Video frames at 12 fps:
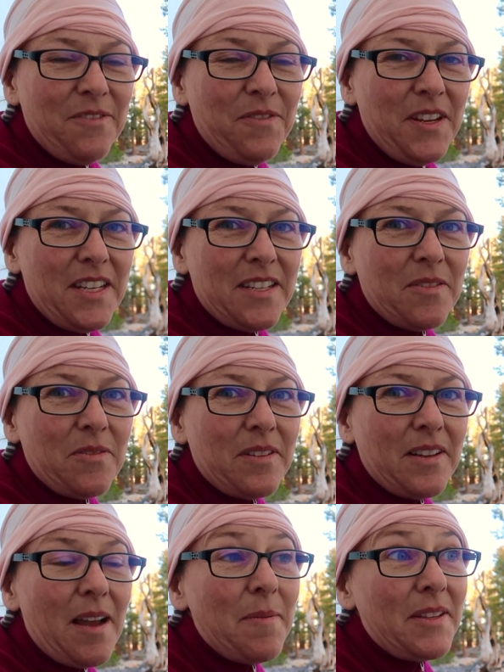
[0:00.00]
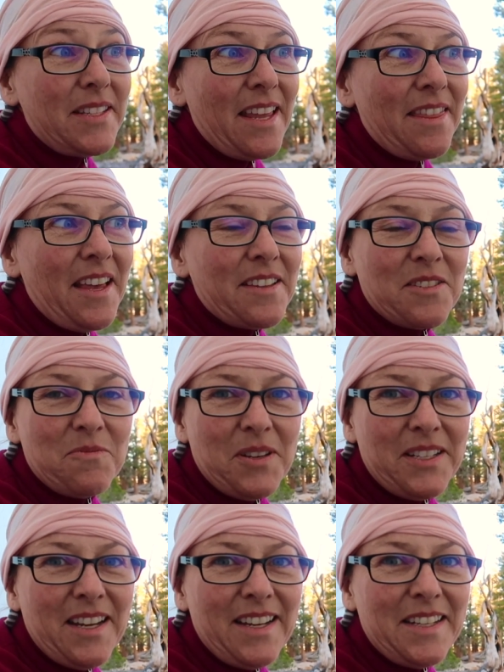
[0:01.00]
feet. I'm at
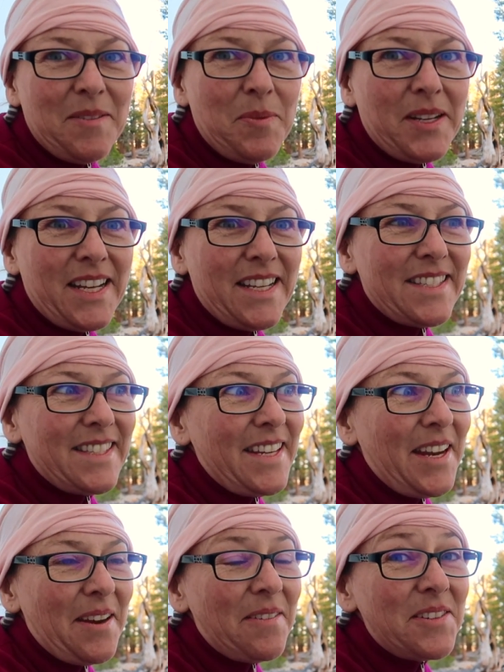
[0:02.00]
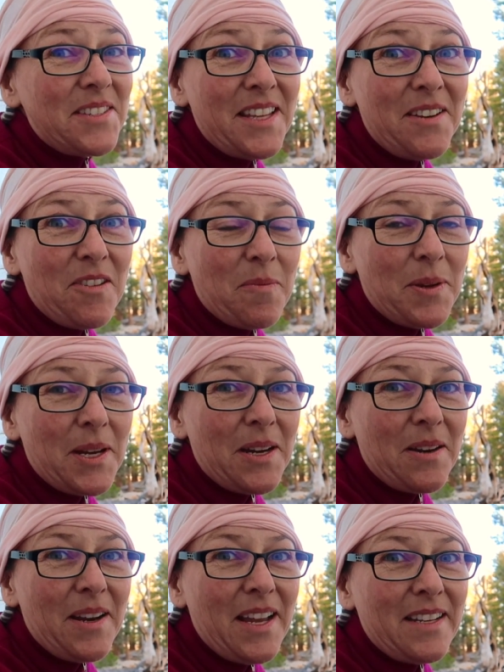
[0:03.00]
10,190 because the air is thinner up
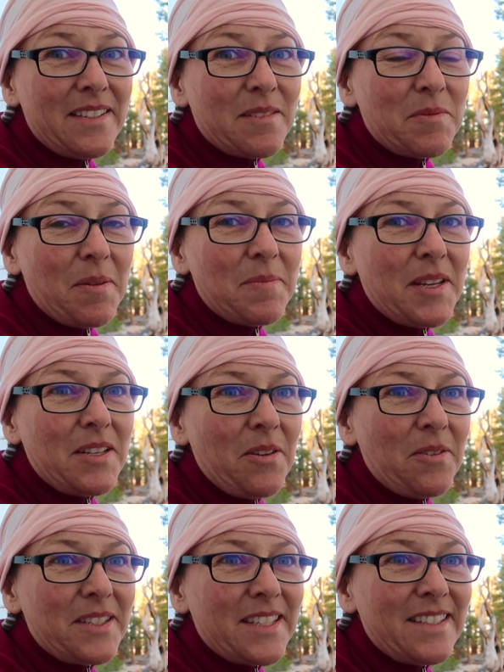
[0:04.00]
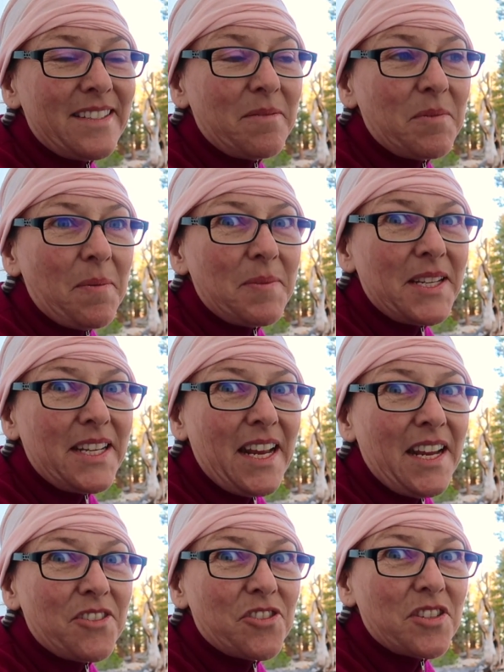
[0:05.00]
here, and sometimes I notice it. Sometimes I get
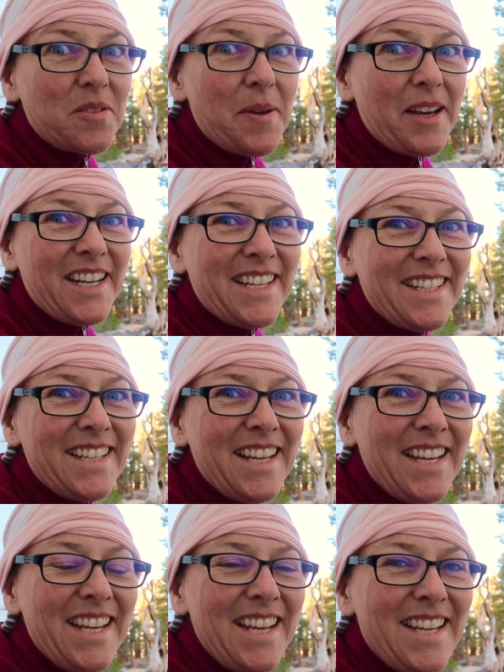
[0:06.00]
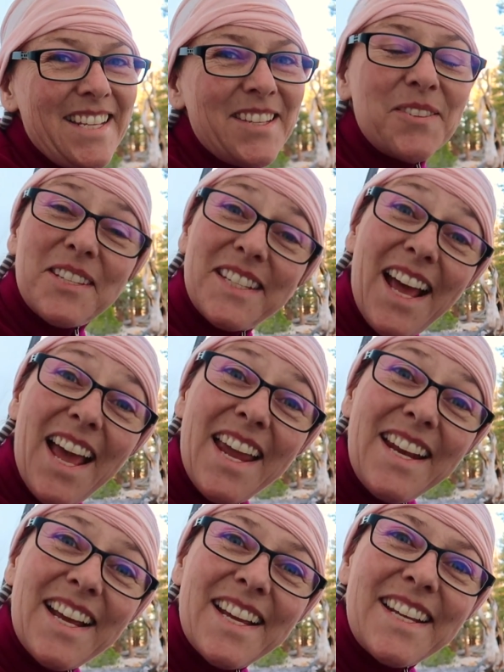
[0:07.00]
anxious about it. So
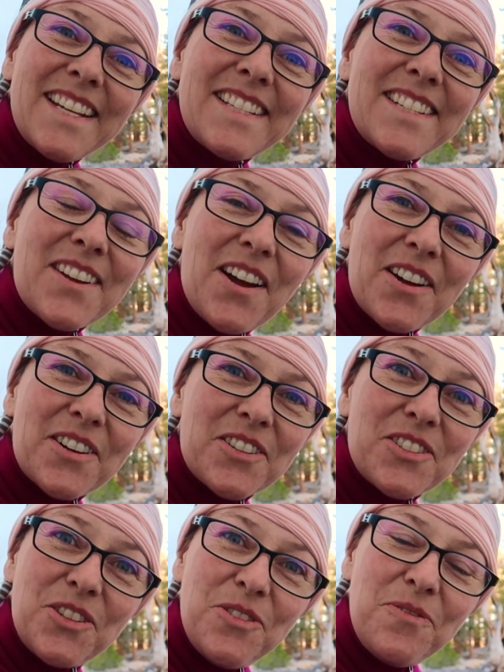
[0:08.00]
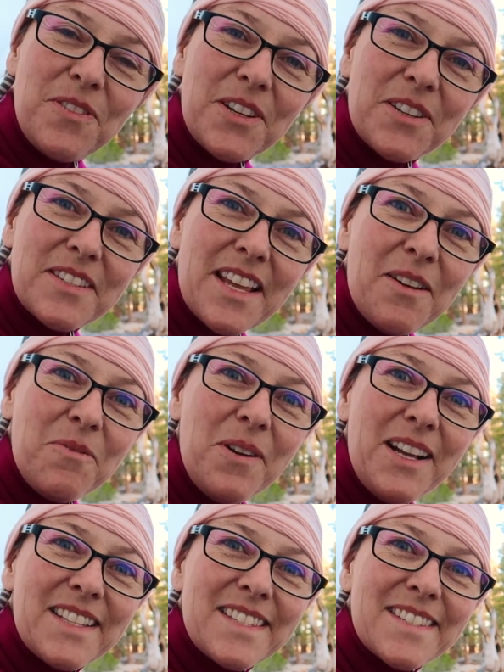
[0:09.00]
tonight I get to conquer 2 fears at
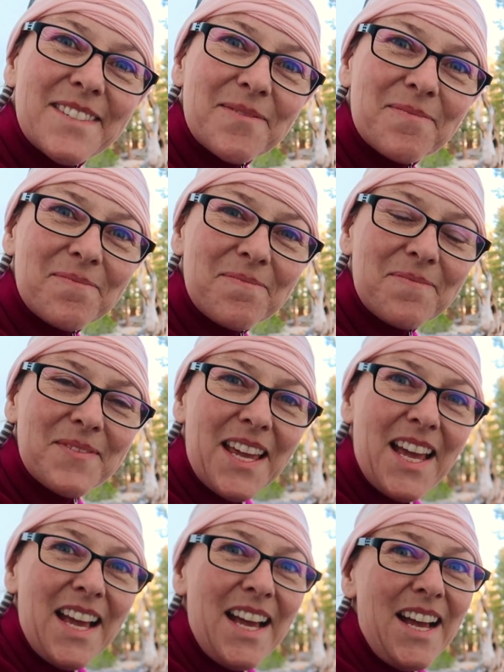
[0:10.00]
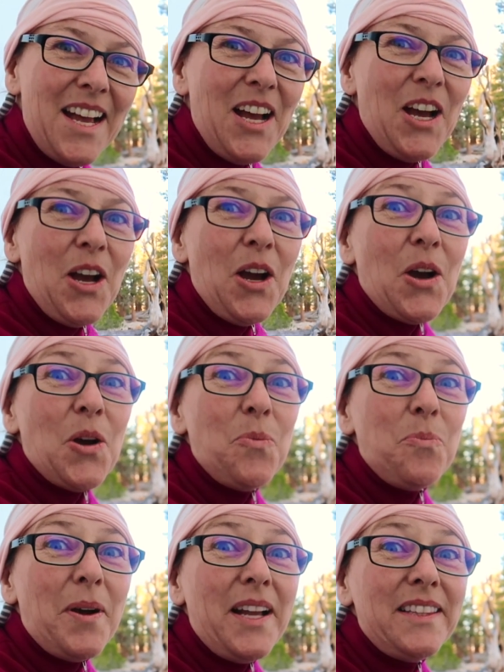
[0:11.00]
once.
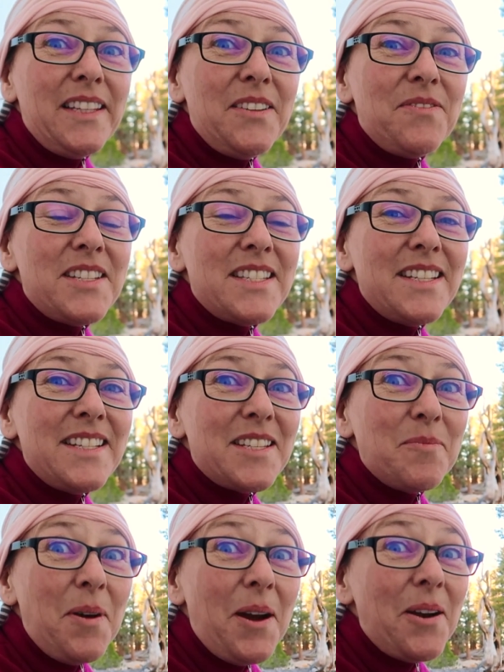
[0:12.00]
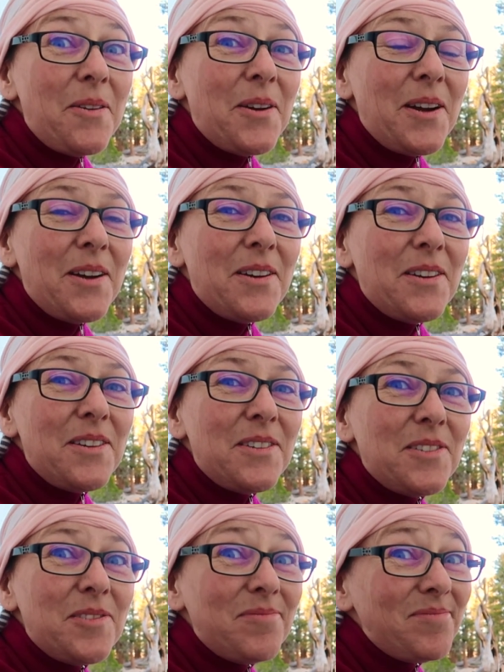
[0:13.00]
Hope I live to see
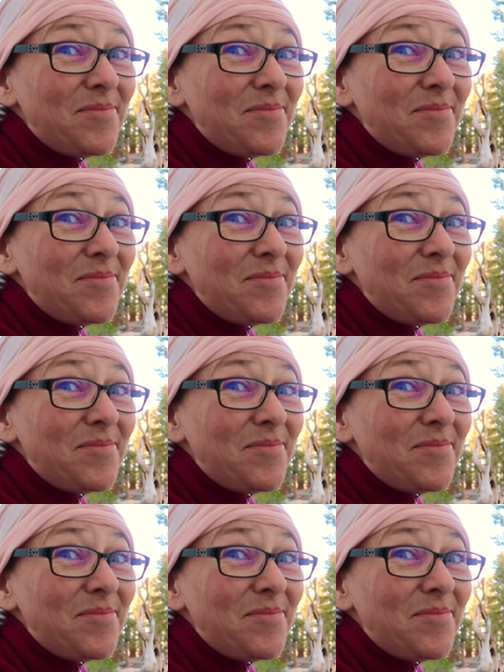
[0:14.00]
tomorrow.